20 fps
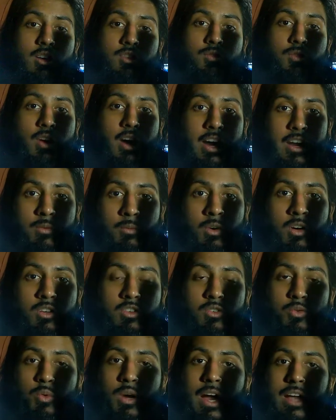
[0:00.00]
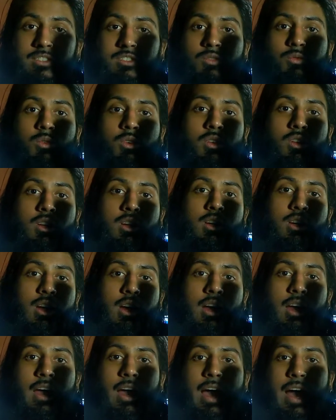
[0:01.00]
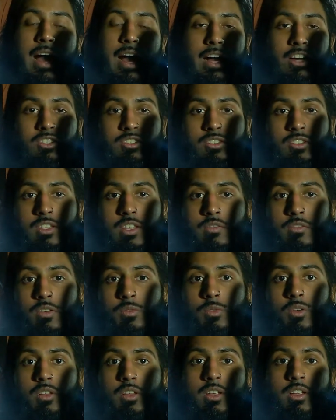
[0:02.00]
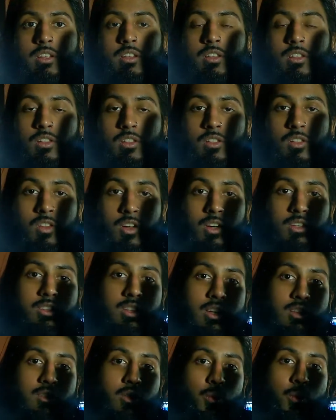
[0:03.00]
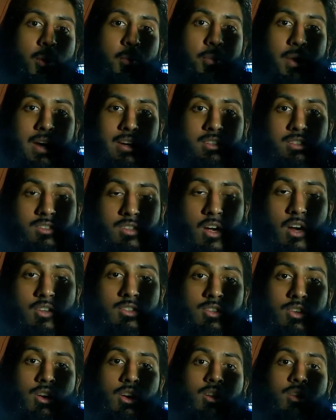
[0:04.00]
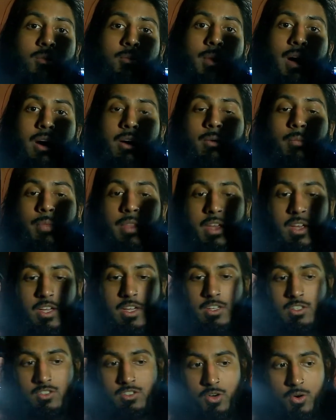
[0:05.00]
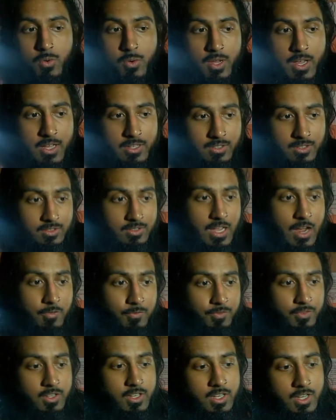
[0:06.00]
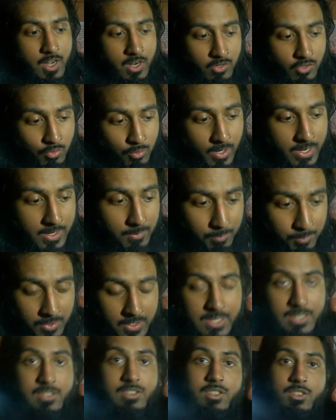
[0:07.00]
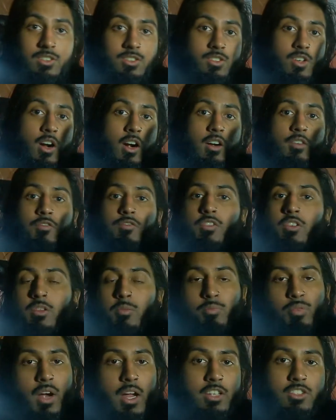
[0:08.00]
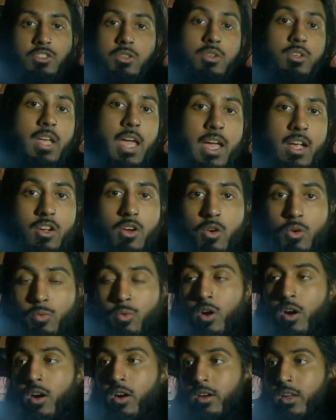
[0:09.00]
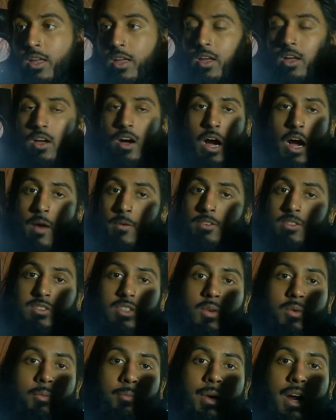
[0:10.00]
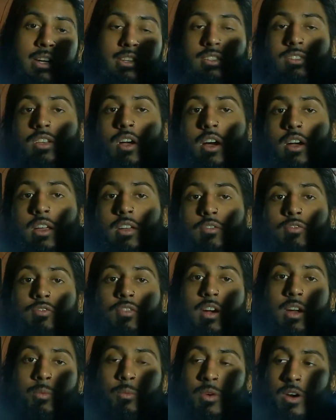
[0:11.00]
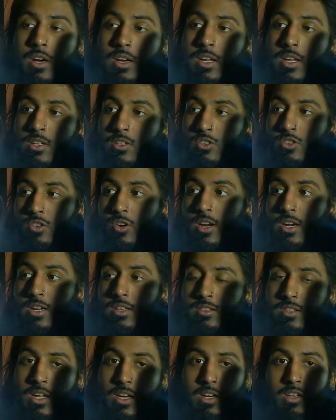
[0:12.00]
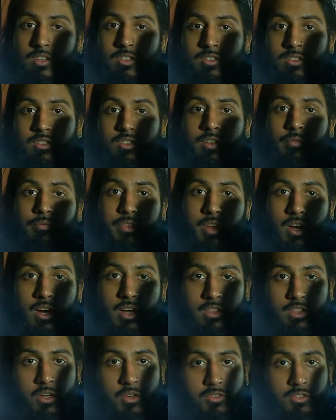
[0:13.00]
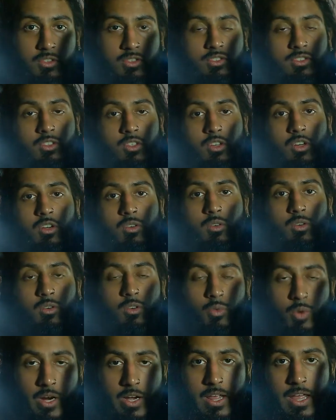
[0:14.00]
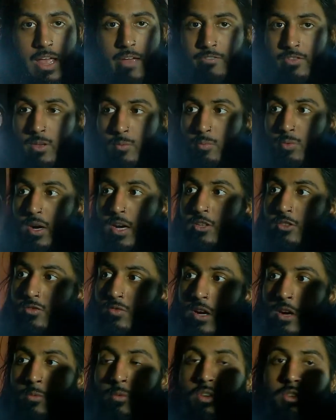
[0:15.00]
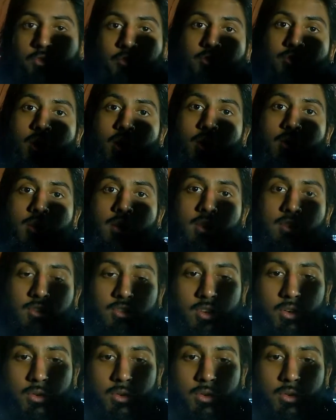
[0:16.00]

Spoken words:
for anyone who hasn't really even looked into what penny stocks are all about. So it's definitely a great place to start. For the price, you can't go wrong. Obviously, with penny stocking framework and trading tickers, those are still quite a hefty price for anyone who's struggling. So